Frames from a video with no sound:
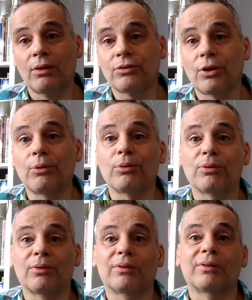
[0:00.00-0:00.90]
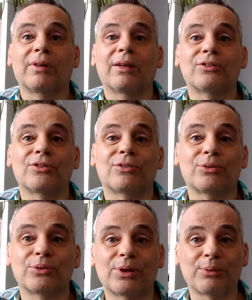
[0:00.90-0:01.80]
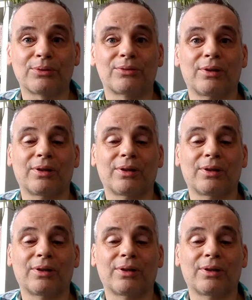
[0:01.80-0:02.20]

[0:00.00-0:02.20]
So I just thought I would